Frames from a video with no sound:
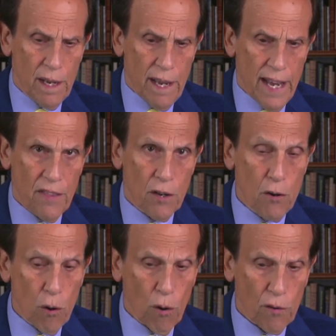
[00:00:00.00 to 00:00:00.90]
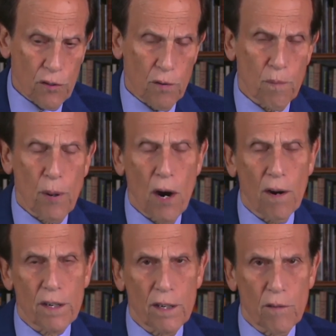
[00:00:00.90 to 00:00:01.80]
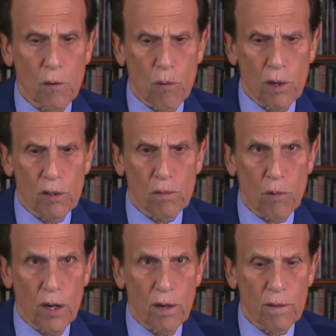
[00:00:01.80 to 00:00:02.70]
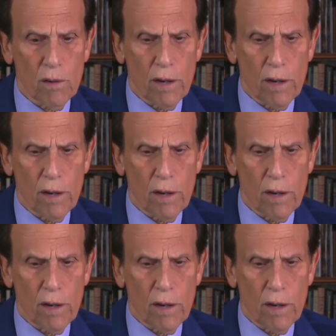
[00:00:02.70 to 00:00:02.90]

and the northern part of the world where